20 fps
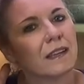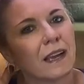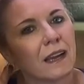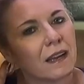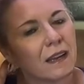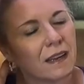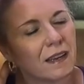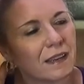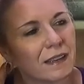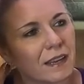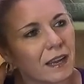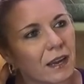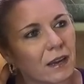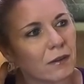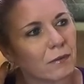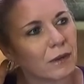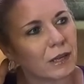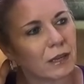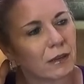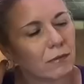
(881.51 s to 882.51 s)
we're yeah, camping.
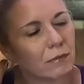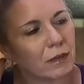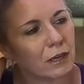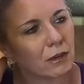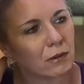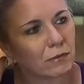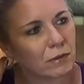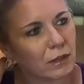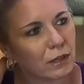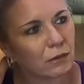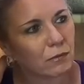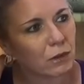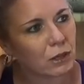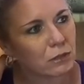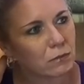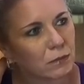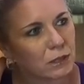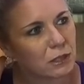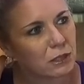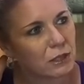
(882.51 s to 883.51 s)
Yeah, we, we don't really
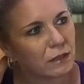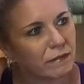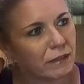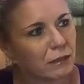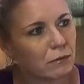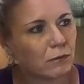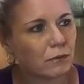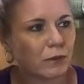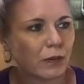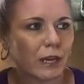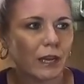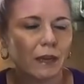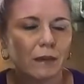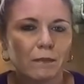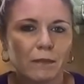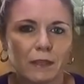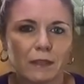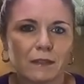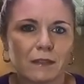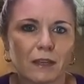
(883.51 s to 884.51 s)
watch much T V when we're
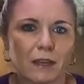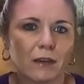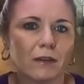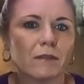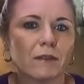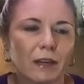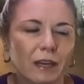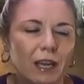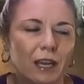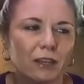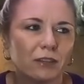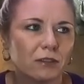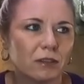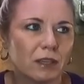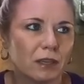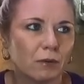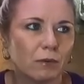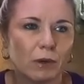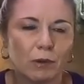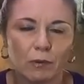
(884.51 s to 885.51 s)
camping, so
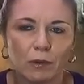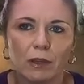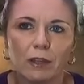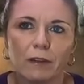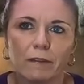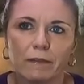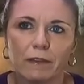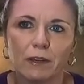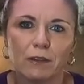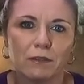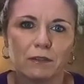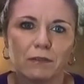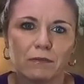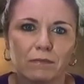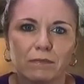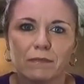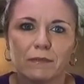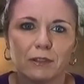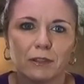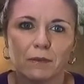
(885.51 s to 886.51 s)
occasionally we will if there's
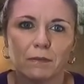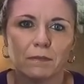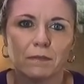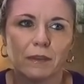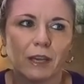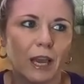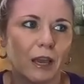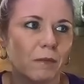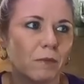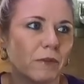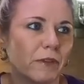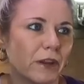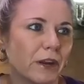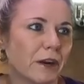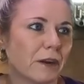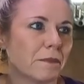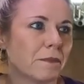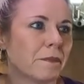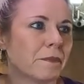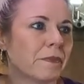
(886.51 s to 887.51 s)
some cable
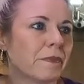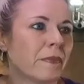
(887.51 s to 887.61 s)
there.